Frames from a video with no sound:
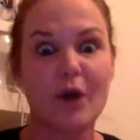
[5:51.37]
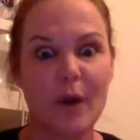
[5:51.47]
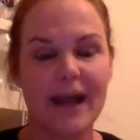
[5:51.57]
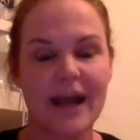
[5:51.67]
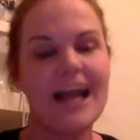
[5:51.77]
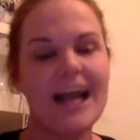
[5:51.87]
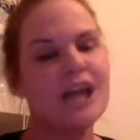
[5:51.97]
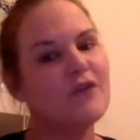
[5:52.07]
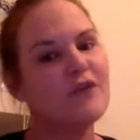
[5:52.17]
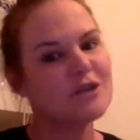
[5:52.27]
And you've
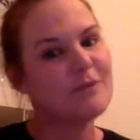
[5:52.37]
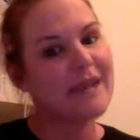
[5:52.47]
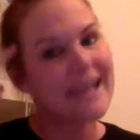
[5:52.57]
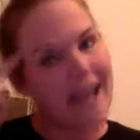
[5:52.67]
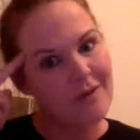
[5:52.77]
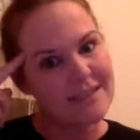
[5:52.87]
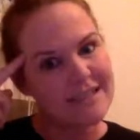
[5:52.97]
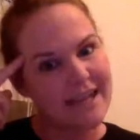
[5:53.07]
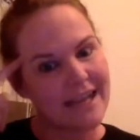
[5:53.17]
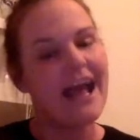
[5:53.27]
got to be
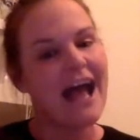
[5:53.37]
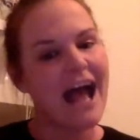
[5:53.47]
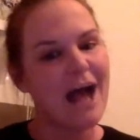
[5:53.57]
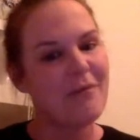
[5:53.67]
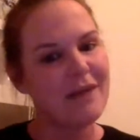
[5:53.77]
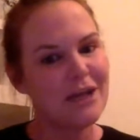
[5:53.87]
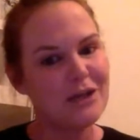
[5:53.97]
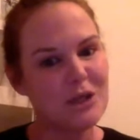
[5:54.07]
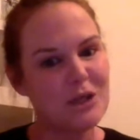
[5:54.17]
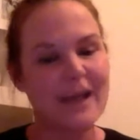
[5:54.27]
counting how many you're
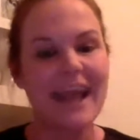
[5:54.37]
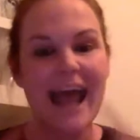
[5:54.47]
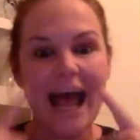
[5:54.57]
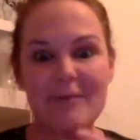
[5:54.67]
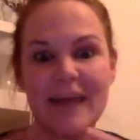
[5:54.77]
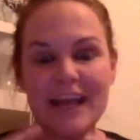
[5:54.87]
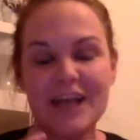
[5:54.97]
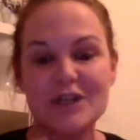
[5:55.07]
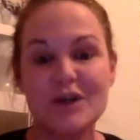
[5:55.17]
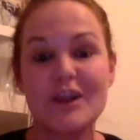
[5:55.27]
doing and making
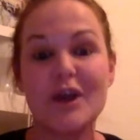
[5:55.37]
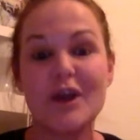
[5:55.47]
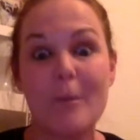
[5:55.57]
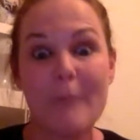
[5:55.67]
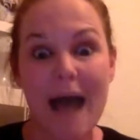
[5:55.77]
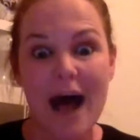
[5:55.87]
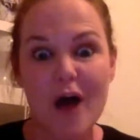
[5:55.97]
sure that your mouth